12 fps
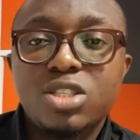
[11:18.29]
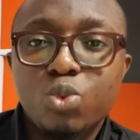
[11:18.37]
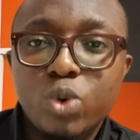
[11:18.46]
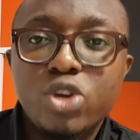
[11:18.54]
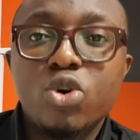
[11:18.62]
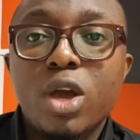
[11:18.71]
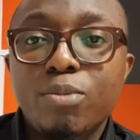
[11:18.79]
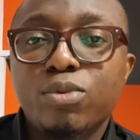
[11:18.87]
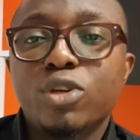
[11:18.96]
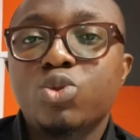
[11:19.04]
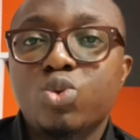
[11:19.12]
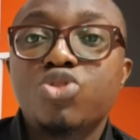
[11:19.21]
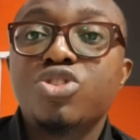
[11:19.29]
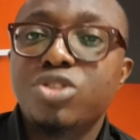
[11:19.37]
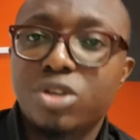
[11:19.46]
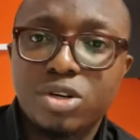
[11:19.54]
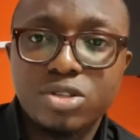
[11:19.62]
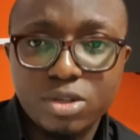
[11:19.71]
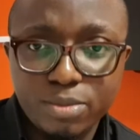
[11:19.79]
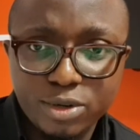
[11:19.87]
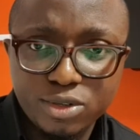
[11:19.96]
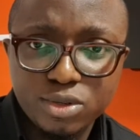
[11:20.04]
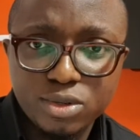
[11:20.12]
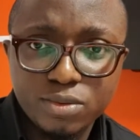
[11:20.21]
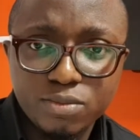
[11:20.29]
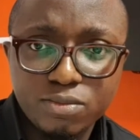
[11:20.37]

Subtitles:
the way your employees will treat your customers.